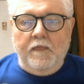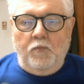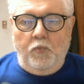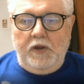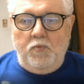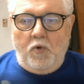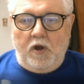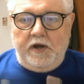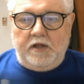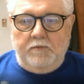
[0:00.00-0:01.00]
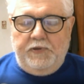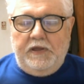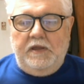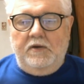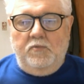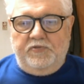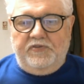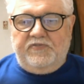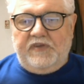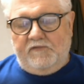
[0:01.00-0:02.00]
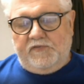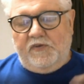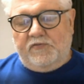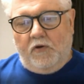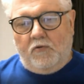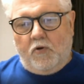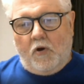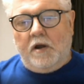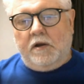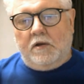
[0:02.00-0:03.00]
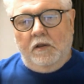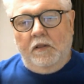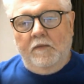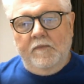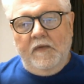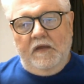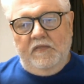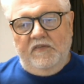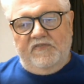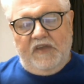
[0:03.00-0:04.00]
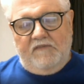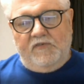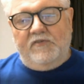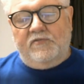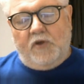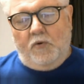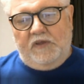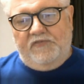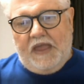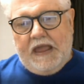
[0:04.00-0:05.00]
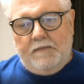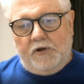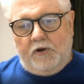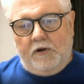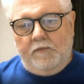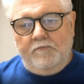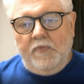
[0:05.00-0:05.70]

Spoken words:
we wanted to compete with the San Francisco Chronicle and the San Francisco Examiner